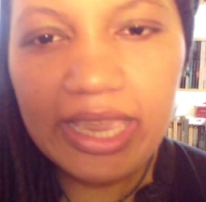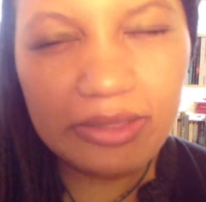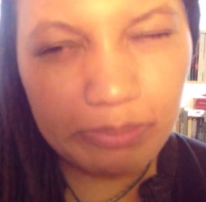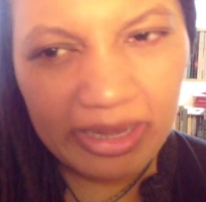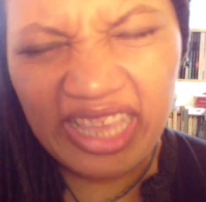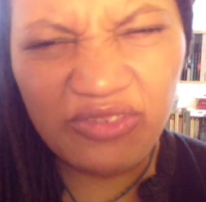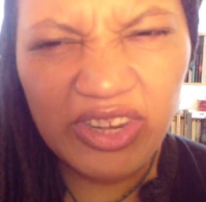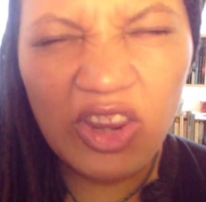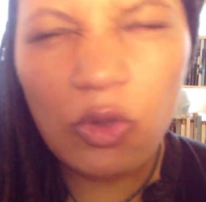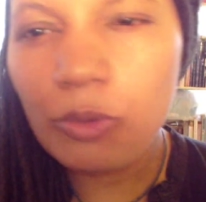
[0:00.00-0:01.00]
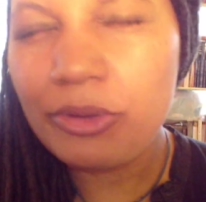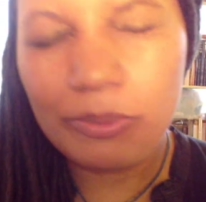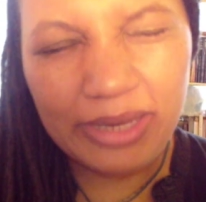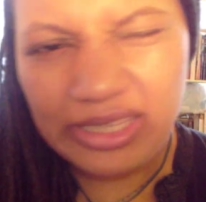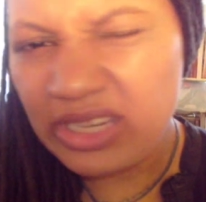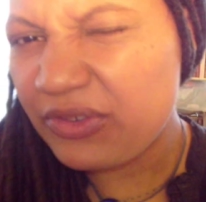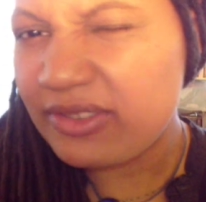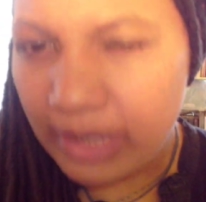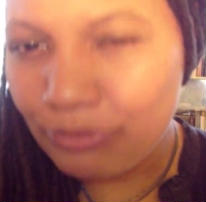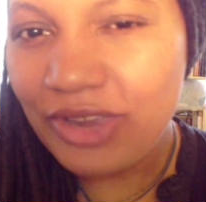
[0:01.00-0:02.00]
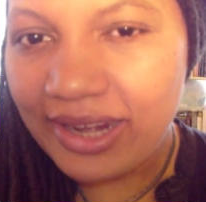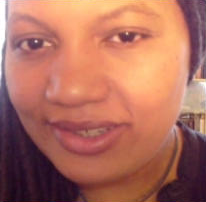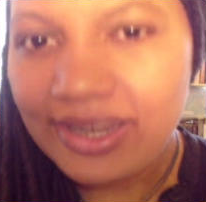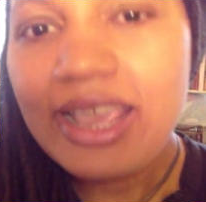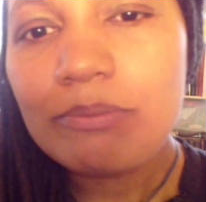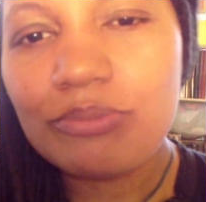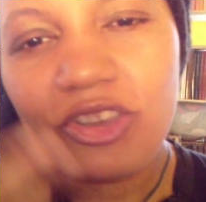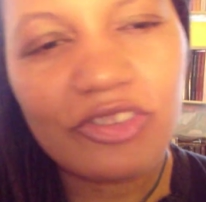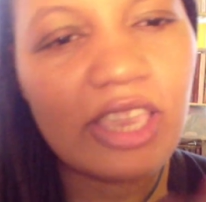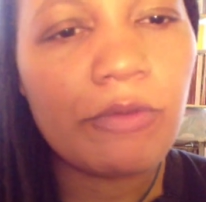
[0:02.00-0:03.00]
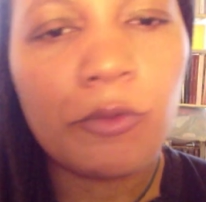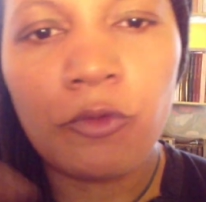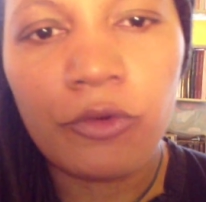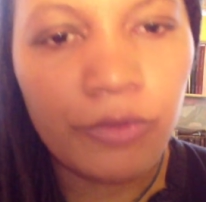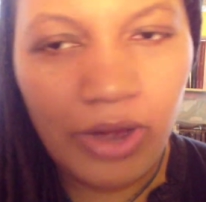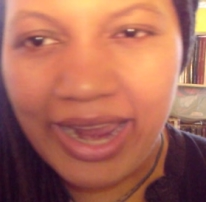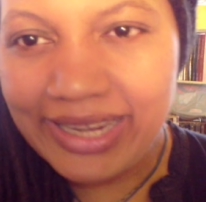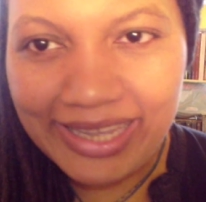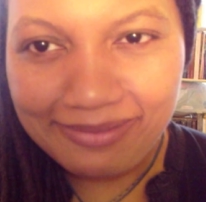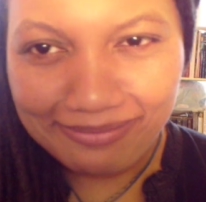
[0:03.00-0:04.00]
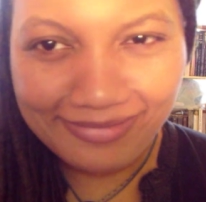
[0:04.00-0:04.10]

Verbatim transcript: My next video will be a different subject, just to give you a variety.